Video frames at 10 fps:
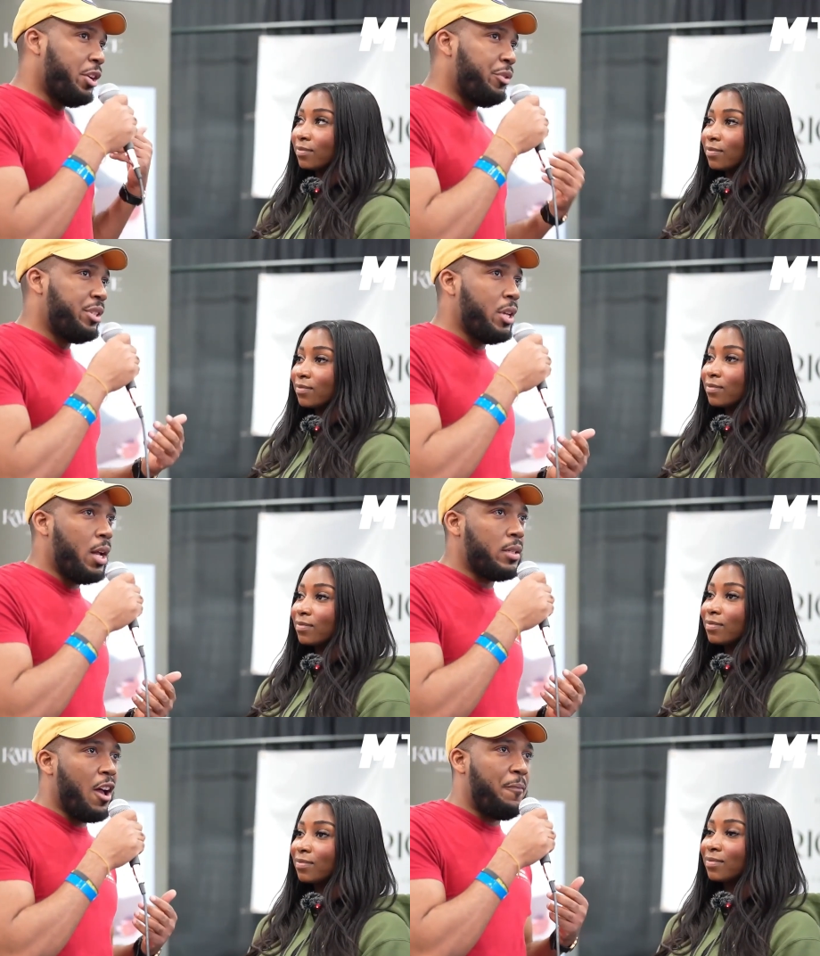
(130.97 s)
Speaker 1: a
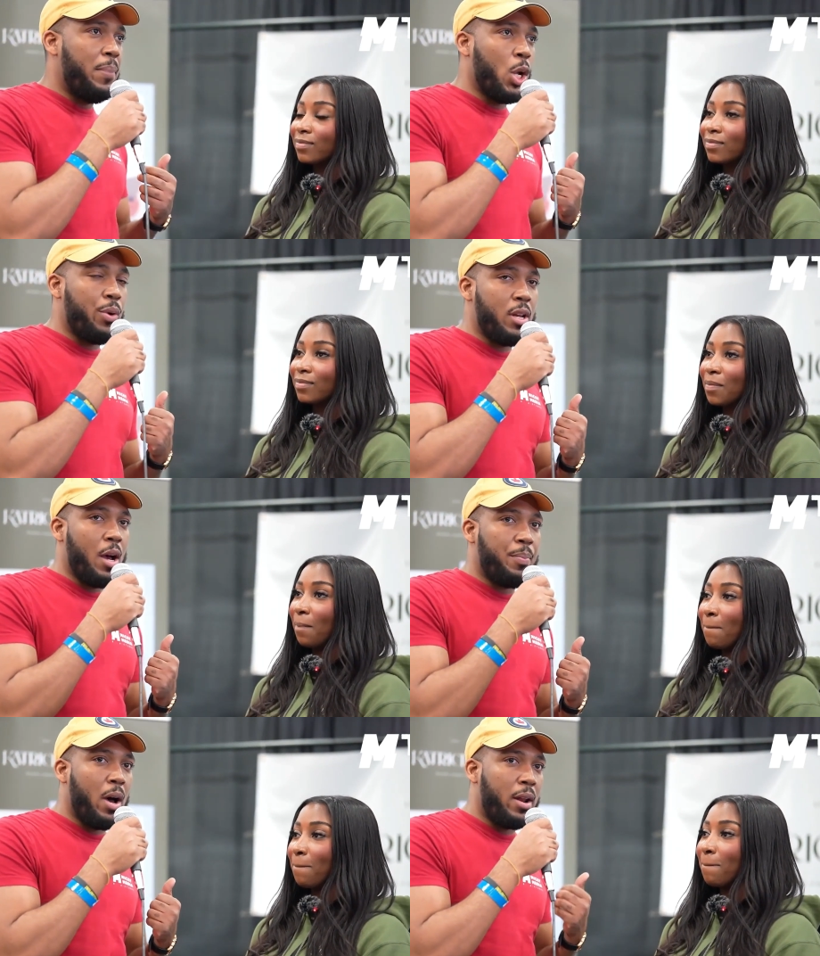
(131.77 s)
result of blowing
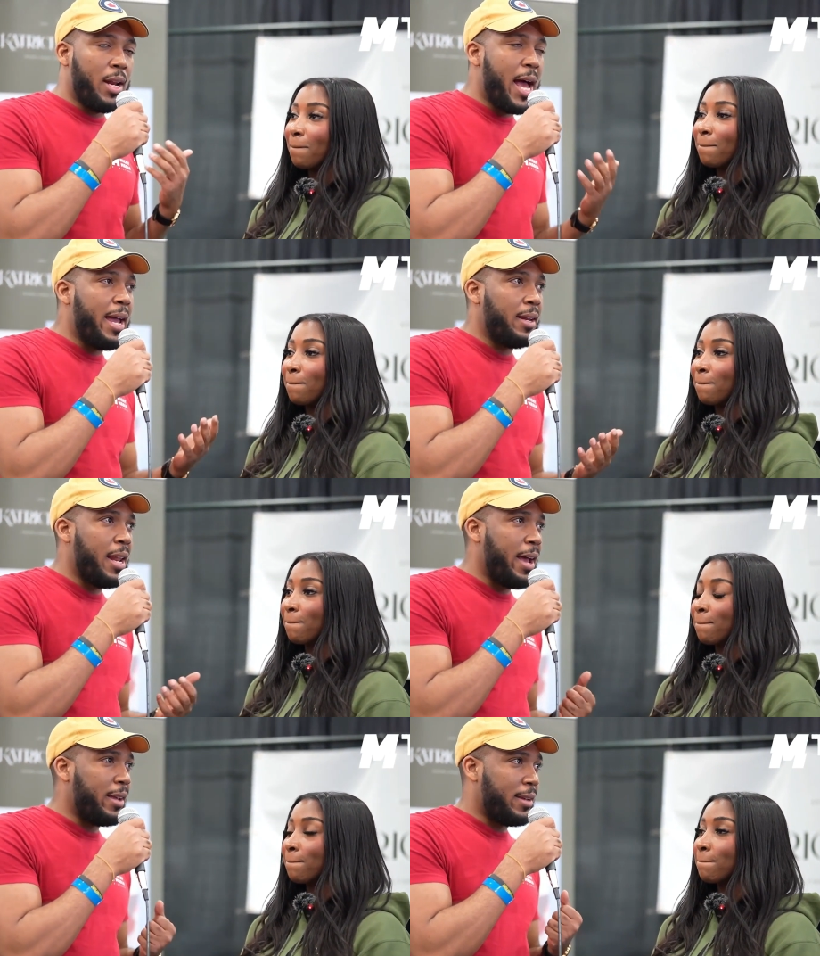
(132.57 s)
up online
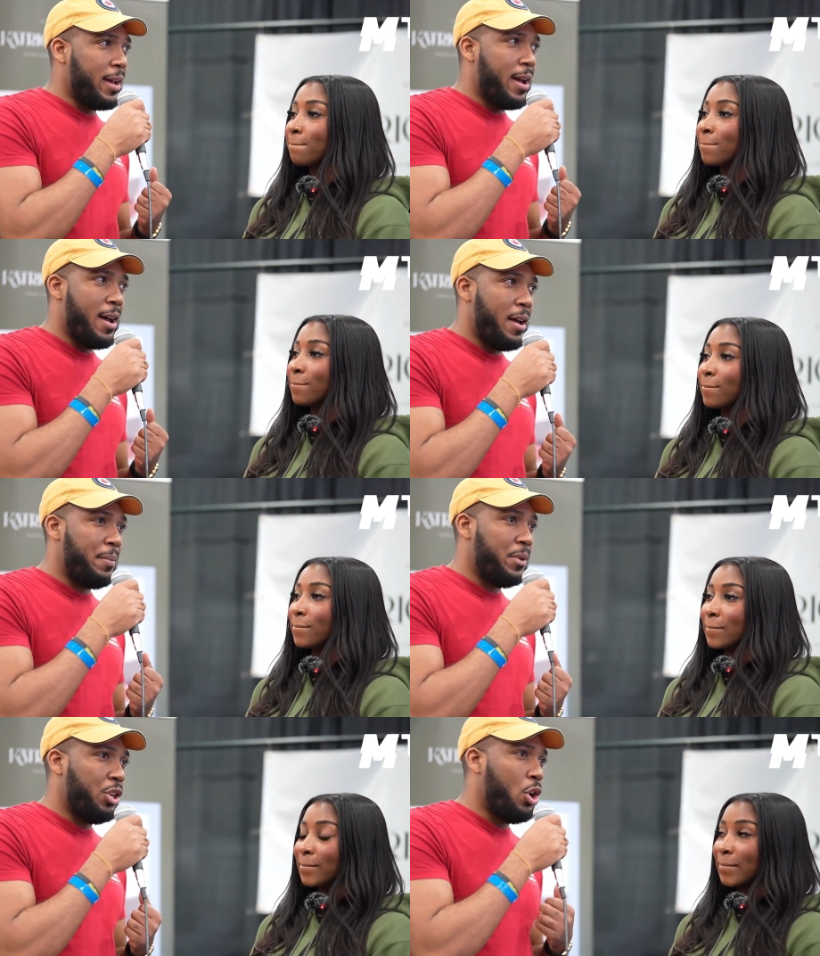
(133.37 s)
like
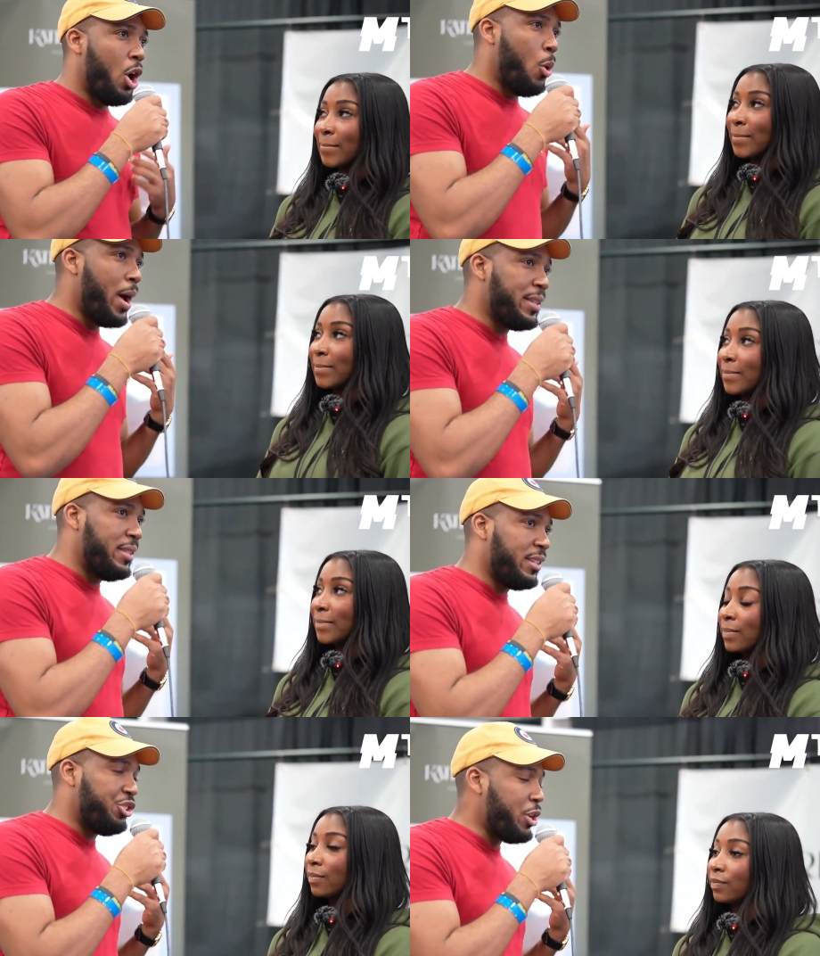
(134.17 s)
um, you know how has
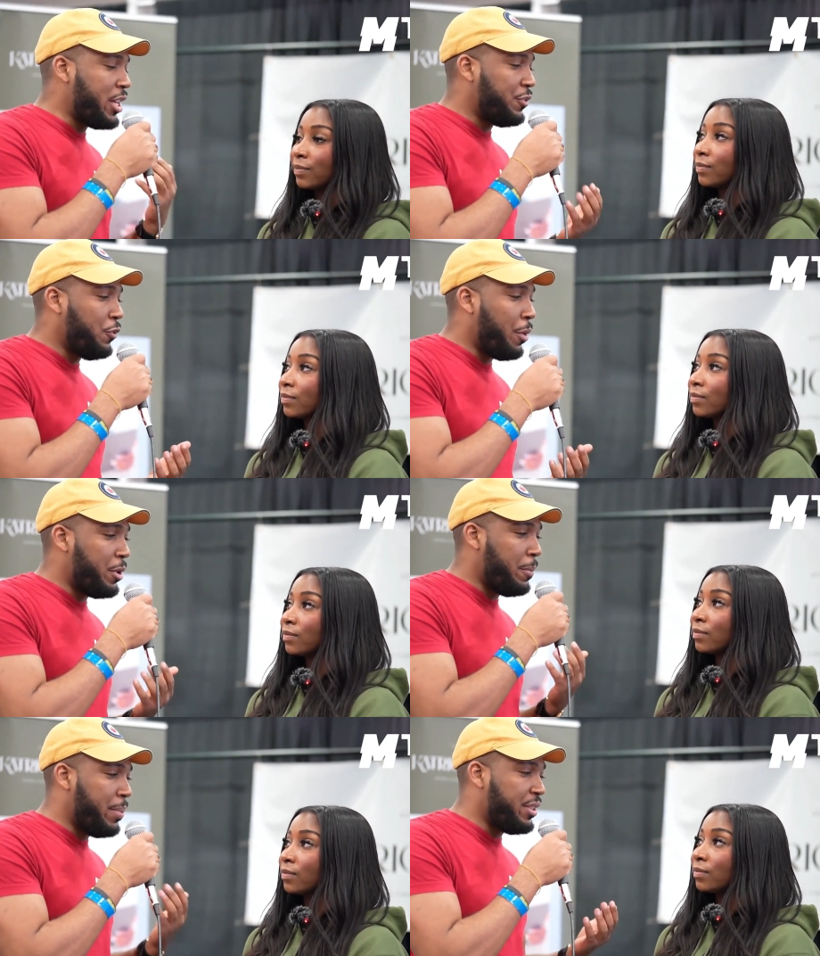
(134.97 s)
this
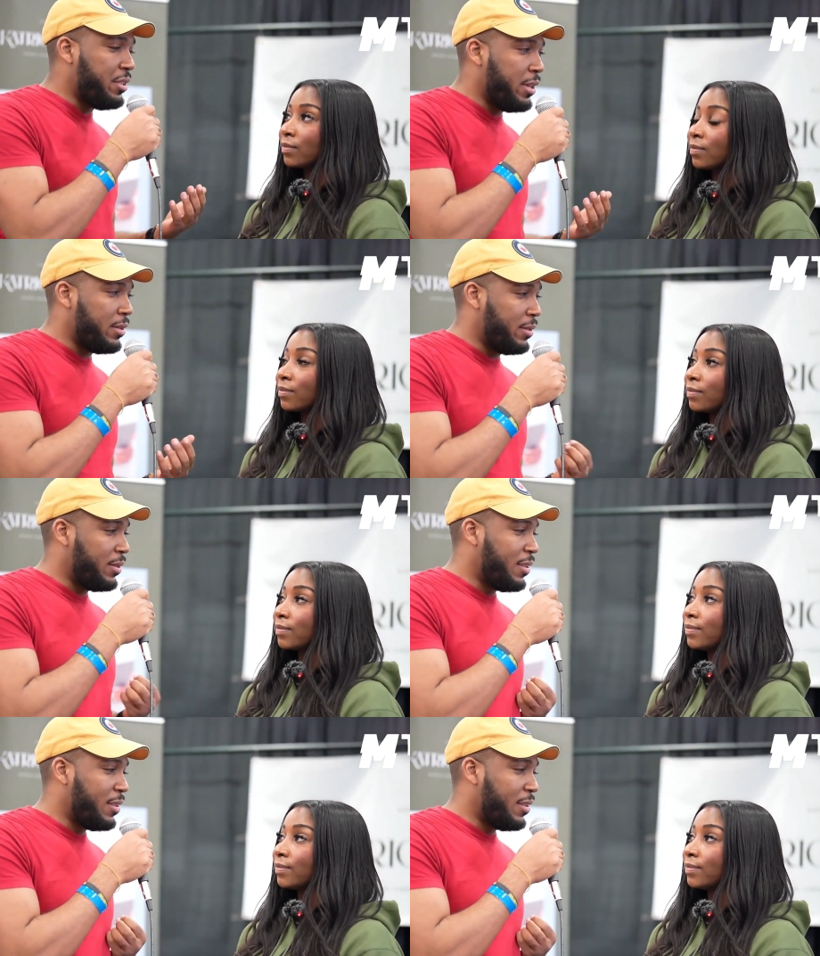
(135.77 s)
transformed your business?